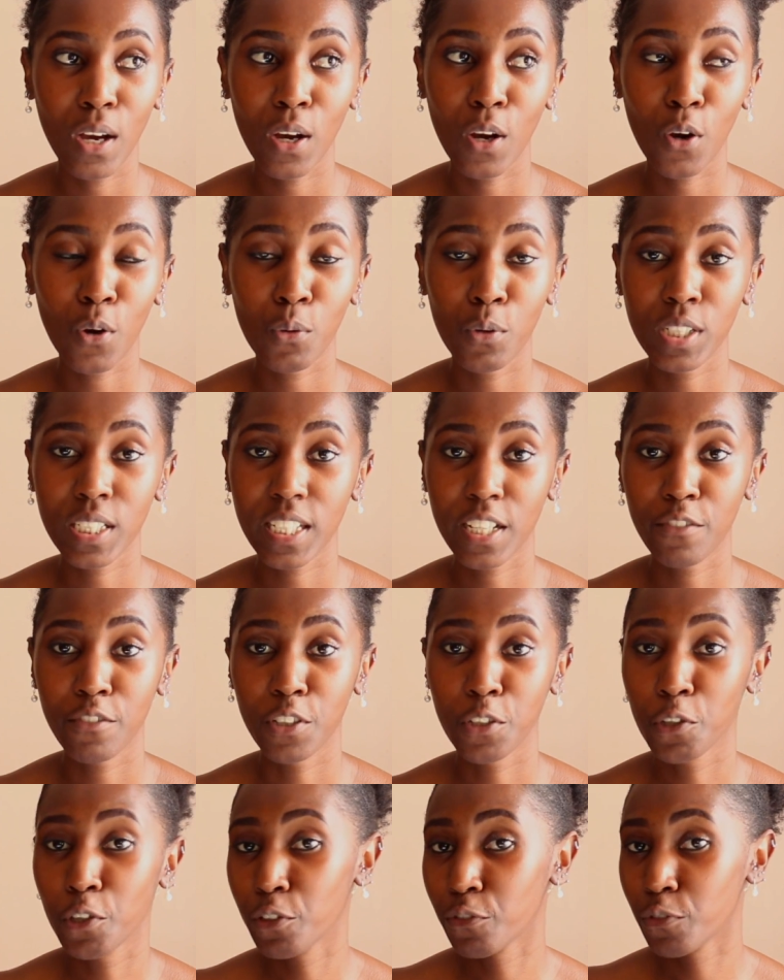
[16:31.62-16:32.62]
or
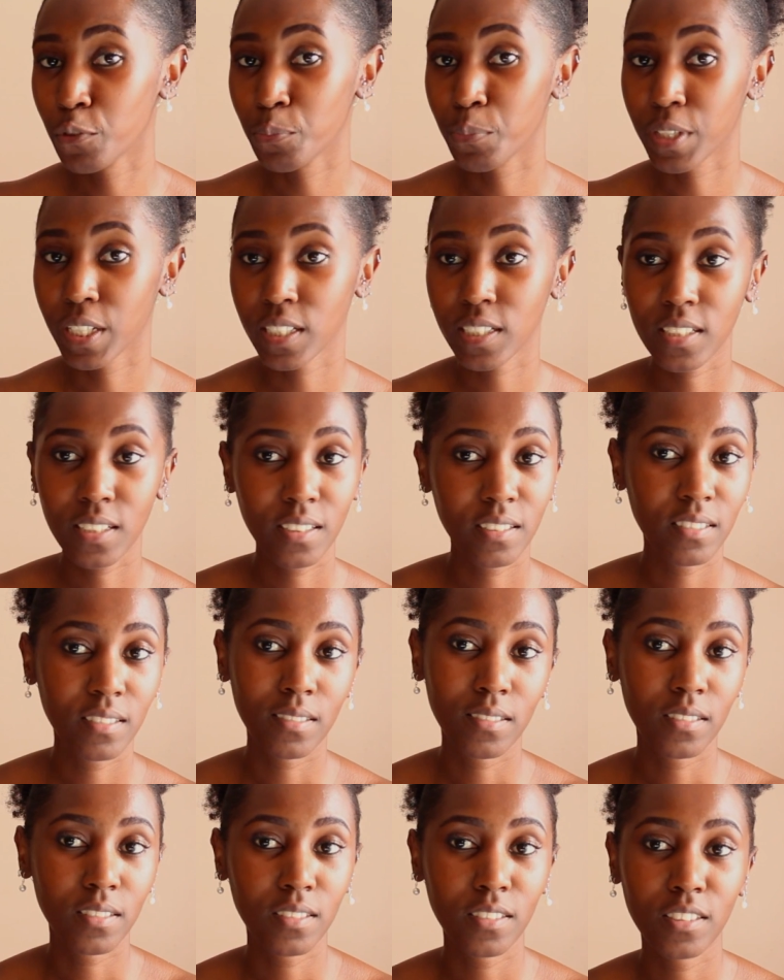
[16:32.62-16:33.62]
whatever, God forbid,
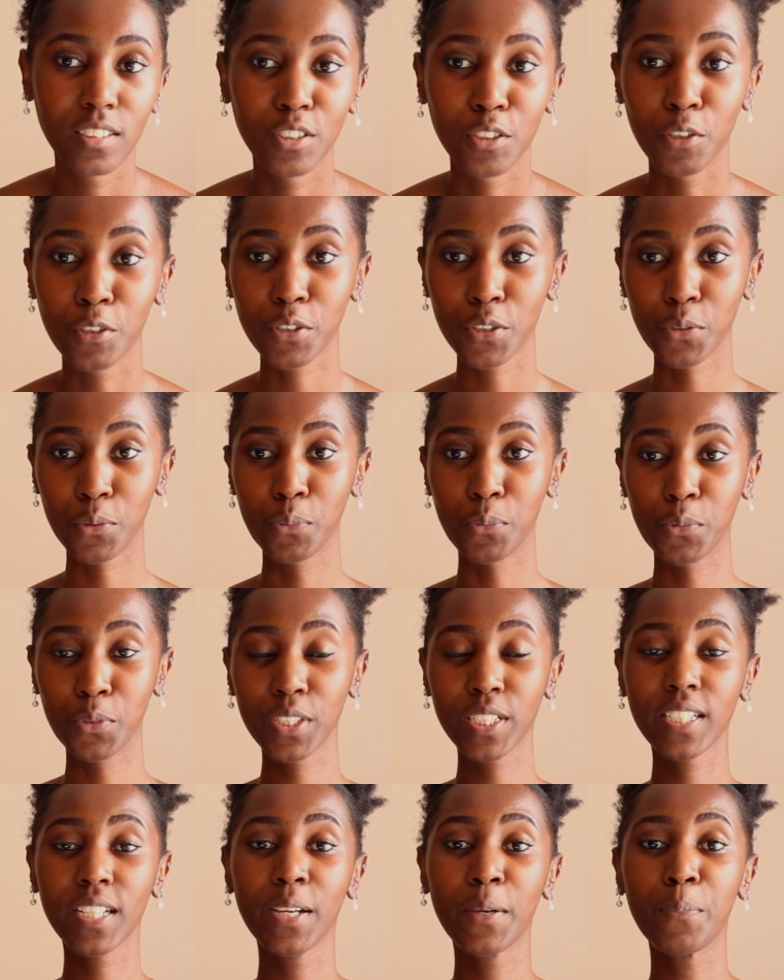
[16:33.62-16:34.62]
knocks on
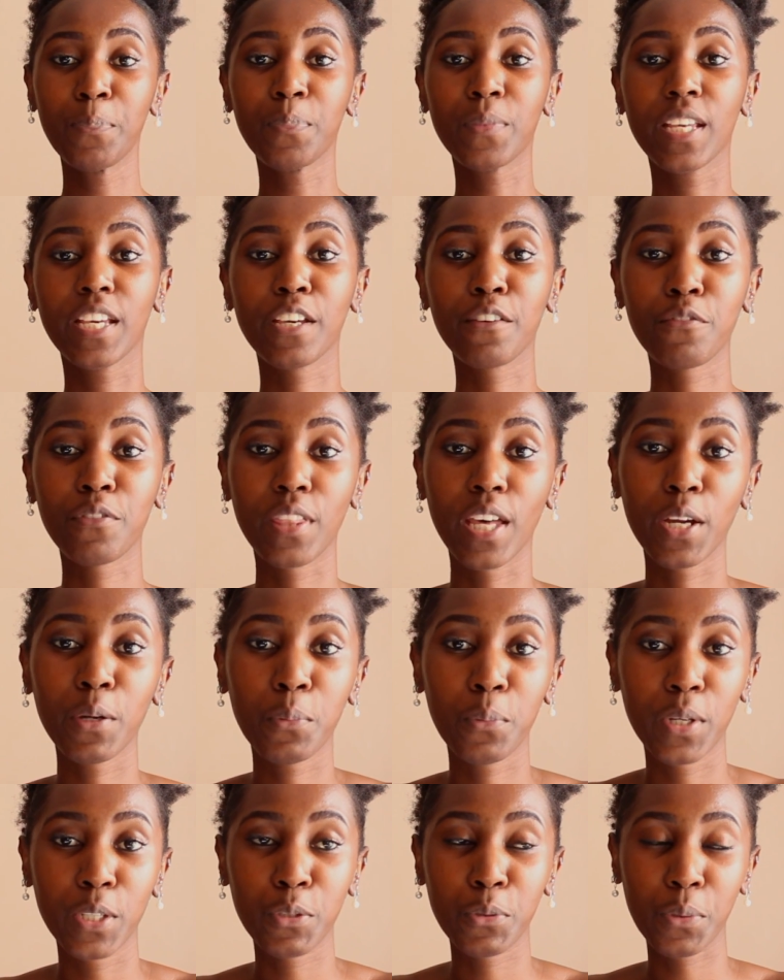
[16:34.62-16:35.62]
wood, if
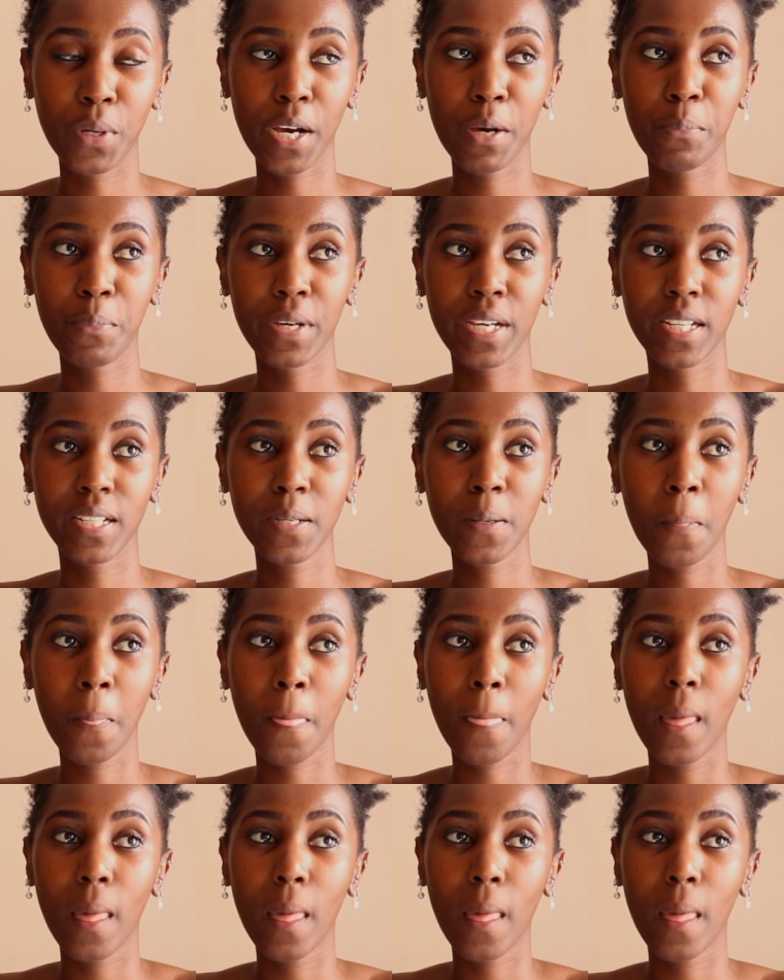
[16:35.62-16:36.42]
that were to happen,